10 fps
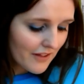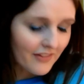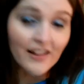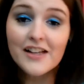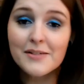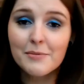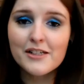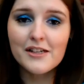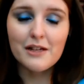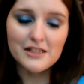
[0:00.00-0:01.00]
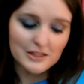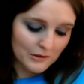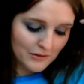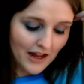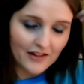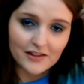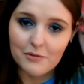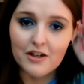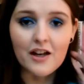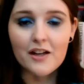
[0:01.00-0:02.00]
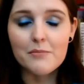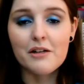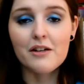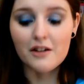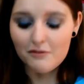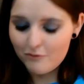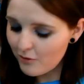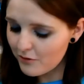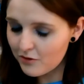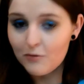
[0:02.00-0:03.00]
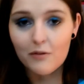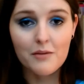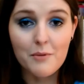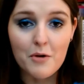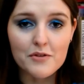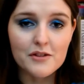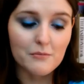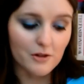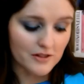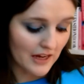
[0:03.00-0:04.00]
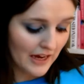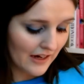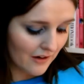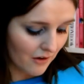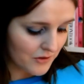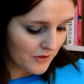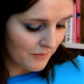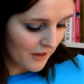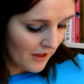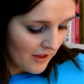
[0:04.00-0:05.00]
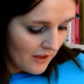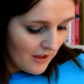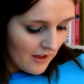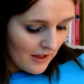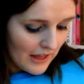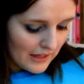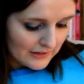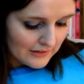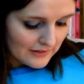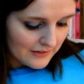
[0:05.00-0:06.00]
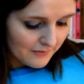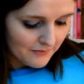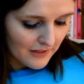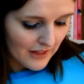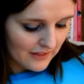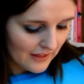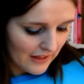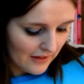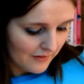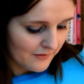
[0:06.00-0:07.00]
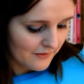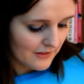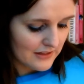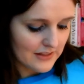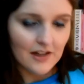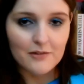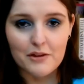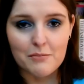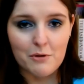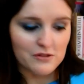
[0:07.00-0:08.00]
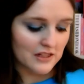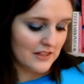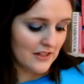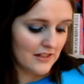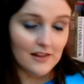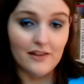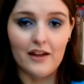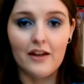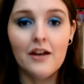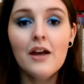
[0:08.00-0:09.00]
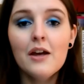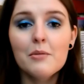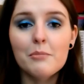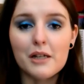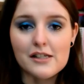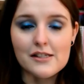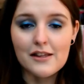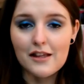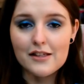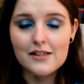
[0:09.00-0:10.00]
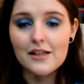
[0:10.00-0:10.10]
The last place I went to, and the one I'd been looking forward to the most, was Inglot. And in there, I'll start with the most exciting thing, because this